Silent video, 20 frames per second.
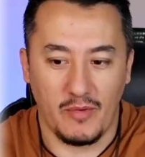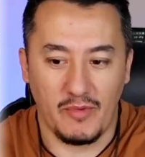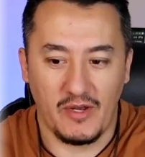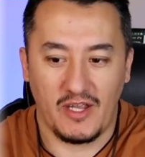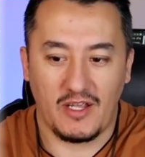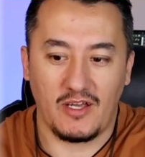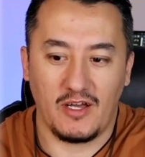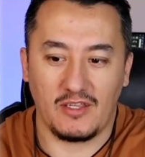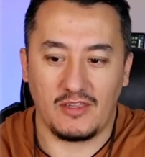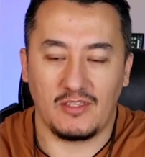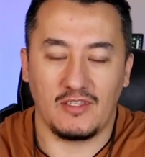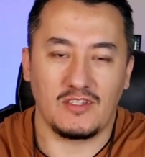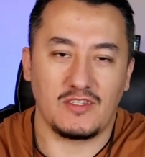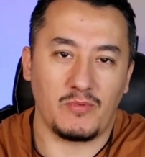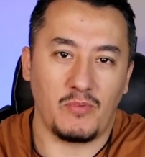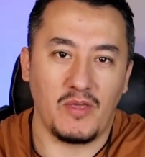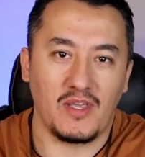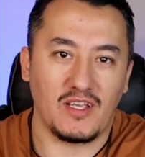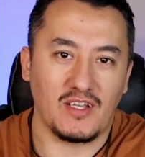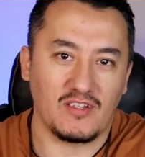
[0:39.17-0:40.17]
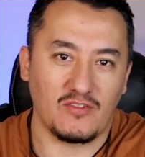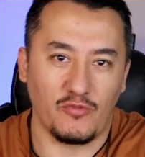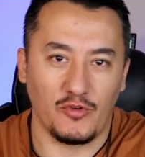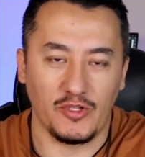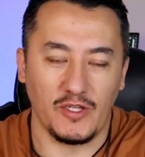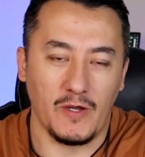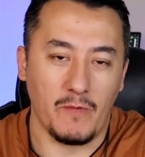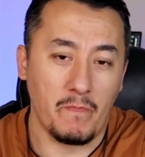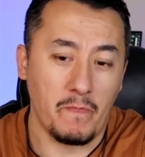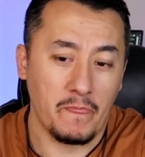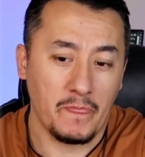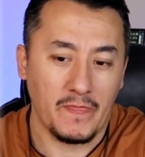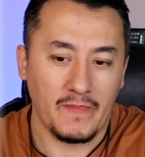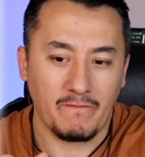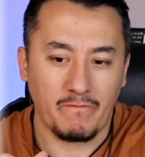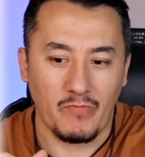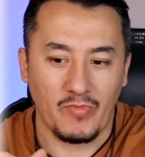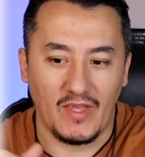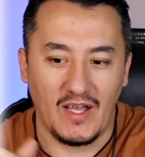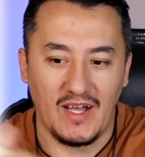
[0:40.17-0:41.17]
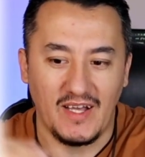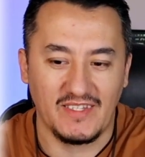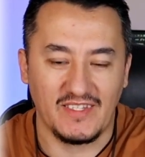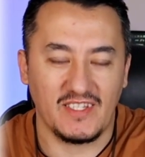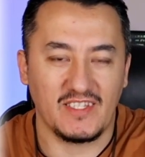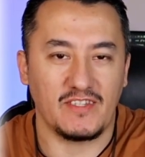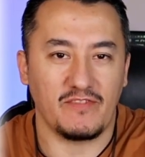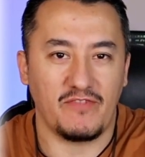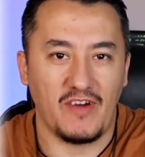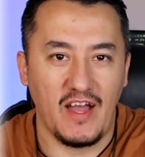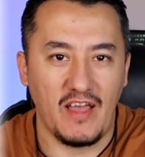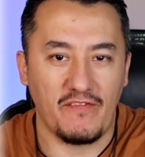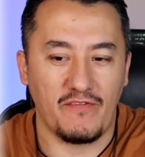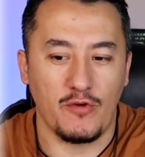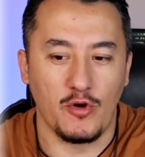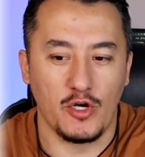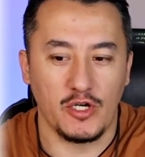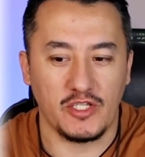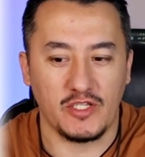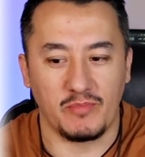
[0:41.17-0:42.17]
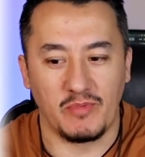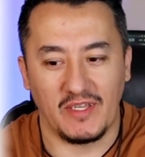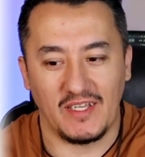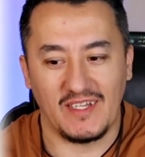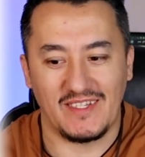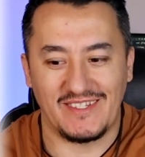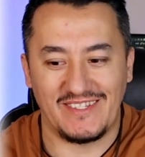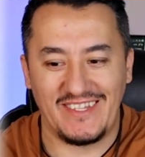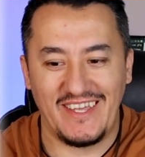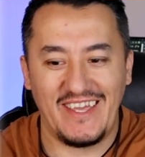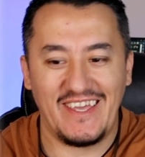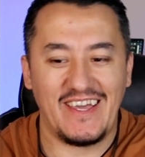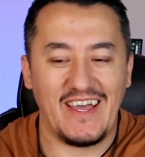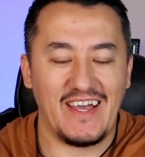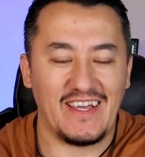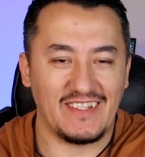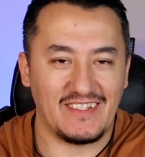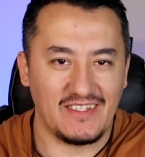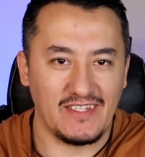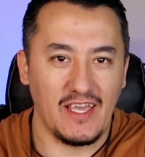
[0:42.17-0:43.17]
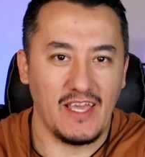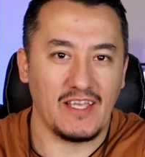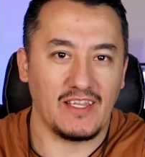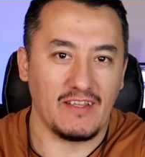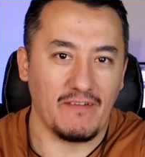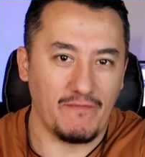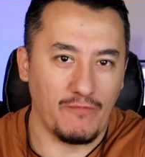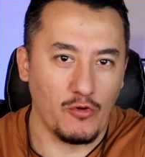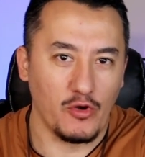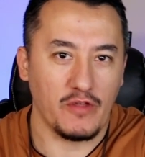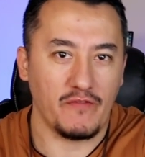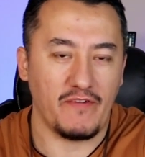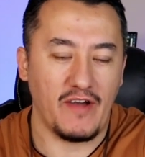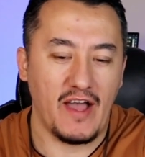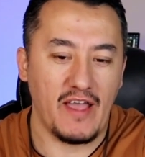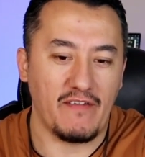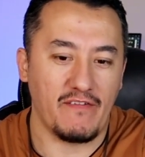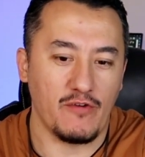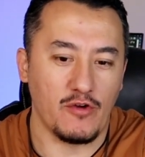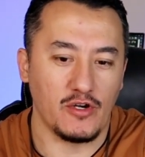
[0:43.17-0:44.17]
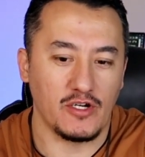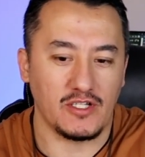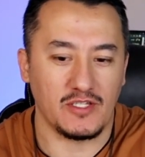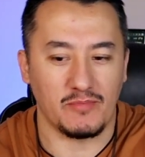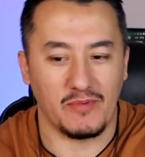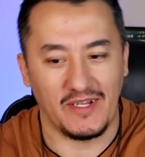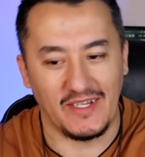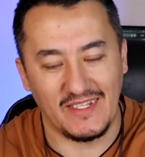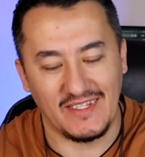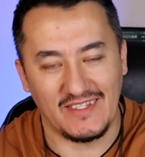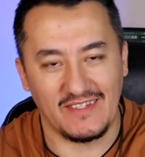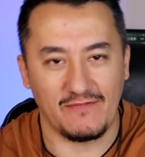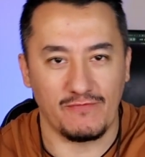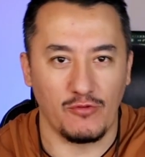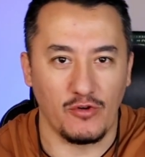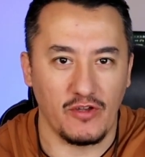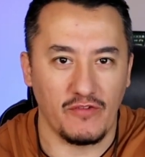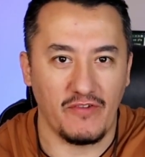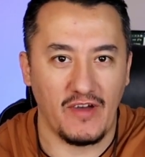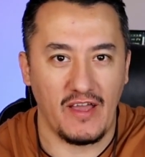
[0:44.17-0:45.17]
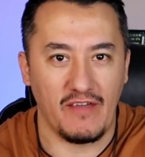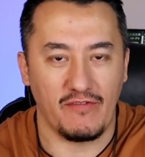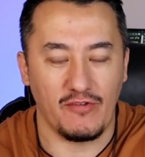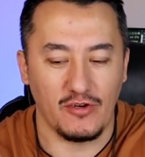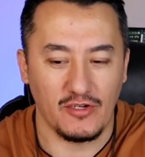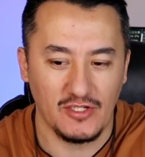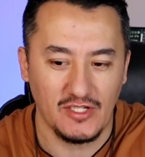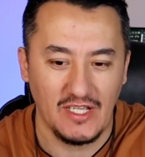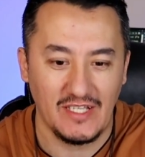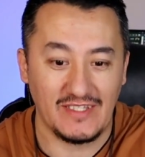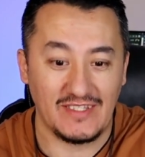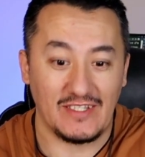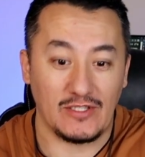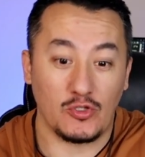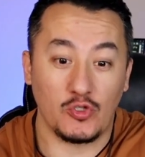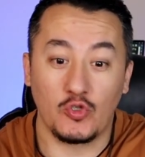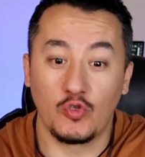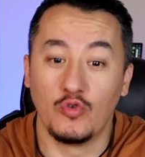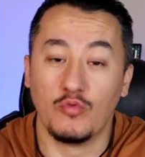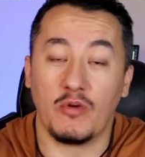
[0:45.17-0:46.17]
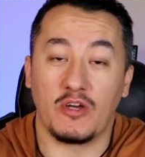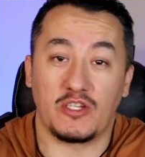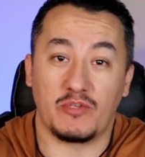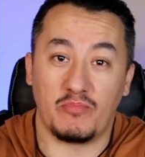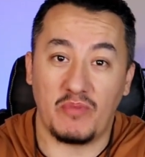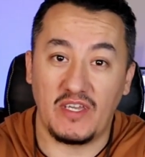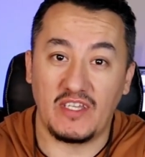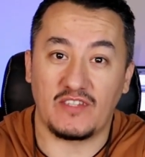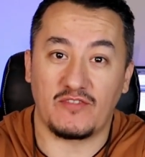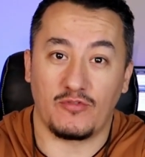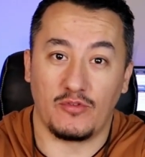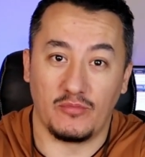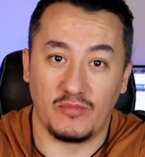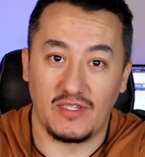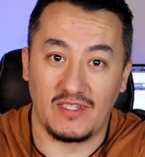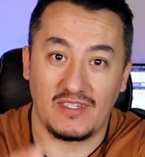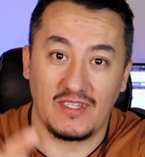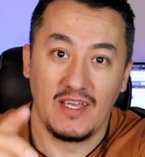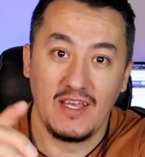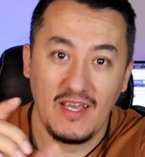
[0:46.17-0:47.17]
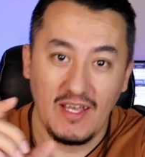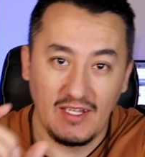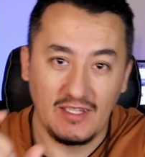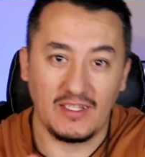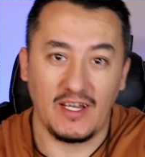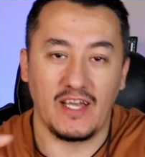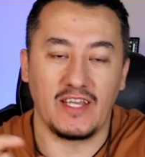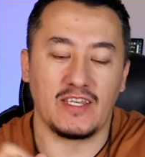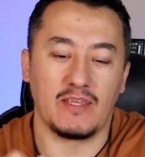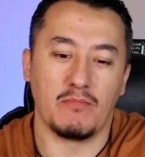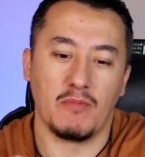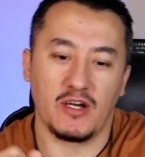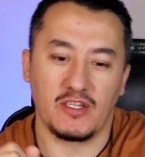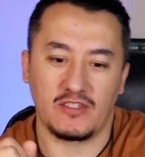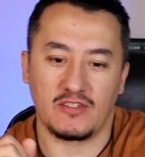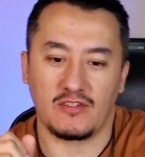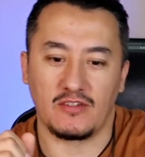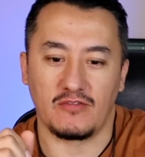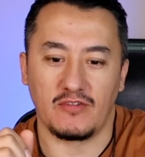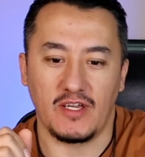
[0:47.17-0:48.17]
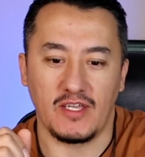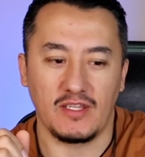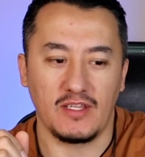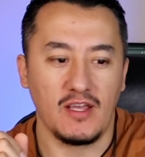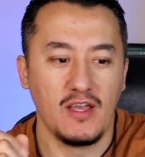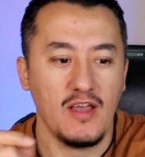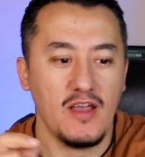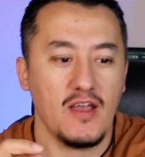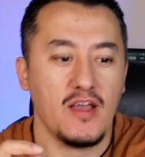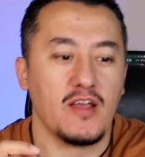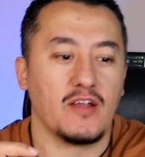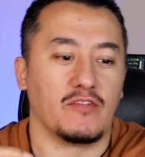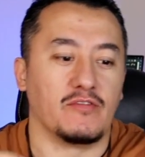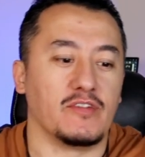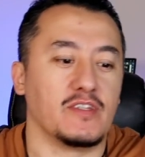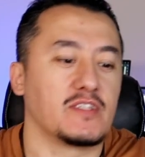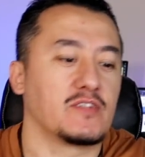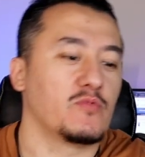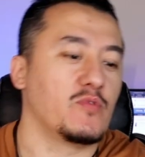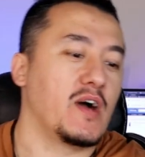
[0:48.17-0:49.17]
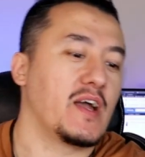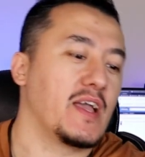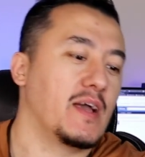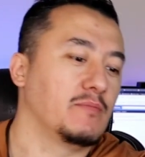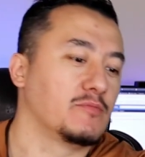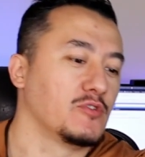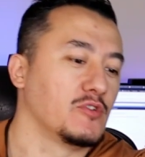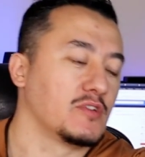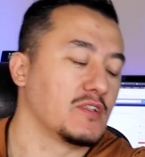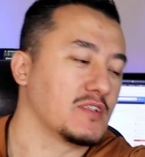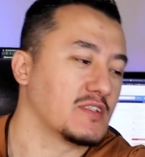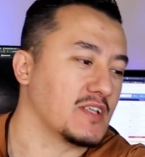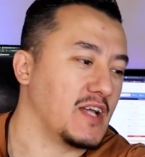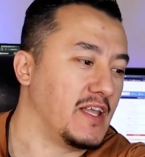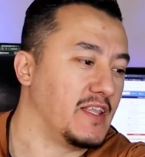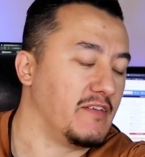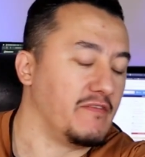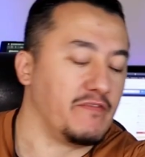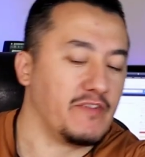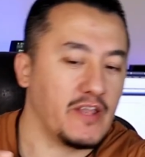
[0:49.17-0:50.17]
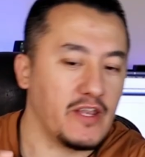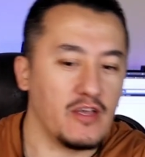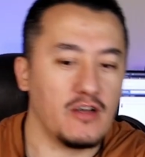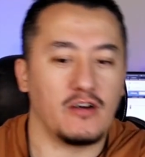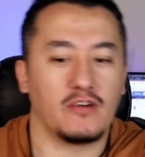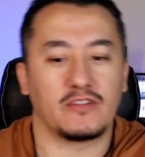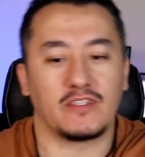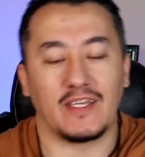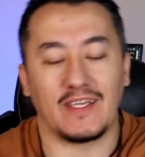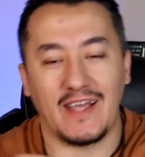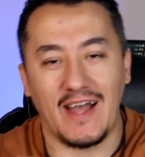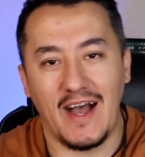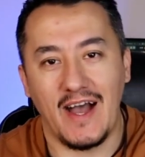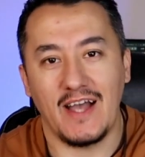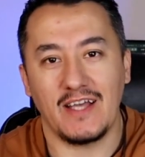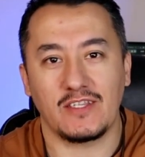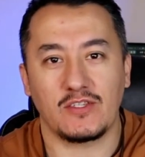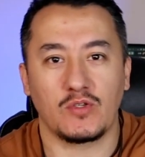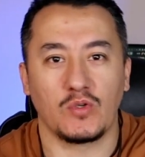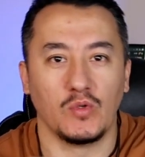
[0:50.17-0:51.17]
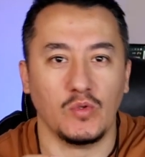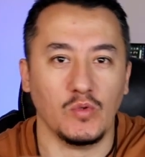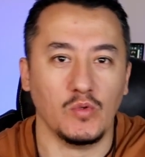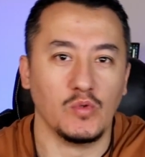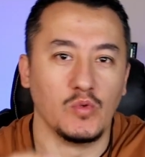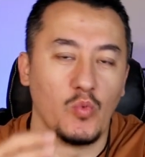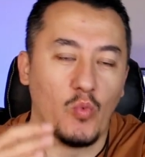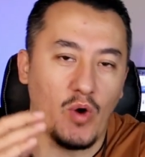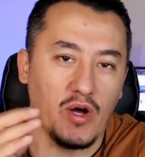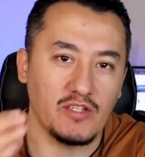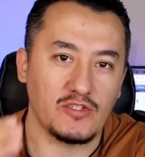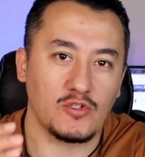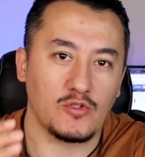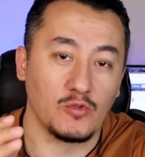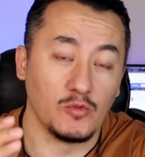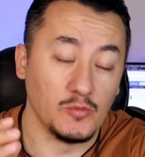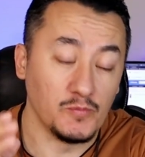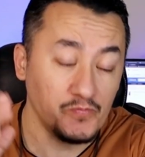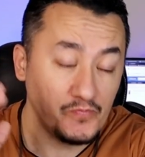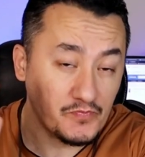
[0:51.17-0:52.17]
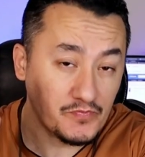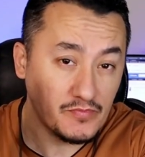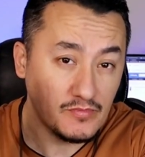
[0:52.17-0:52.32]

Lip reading: I'm going to cut these speakers for the 65 hertz because they saying the 45 hertz, but it's 45 hertz as like too much bass from this tiny monster, right? Reason why I'm doing this kind of video, the guys who wants to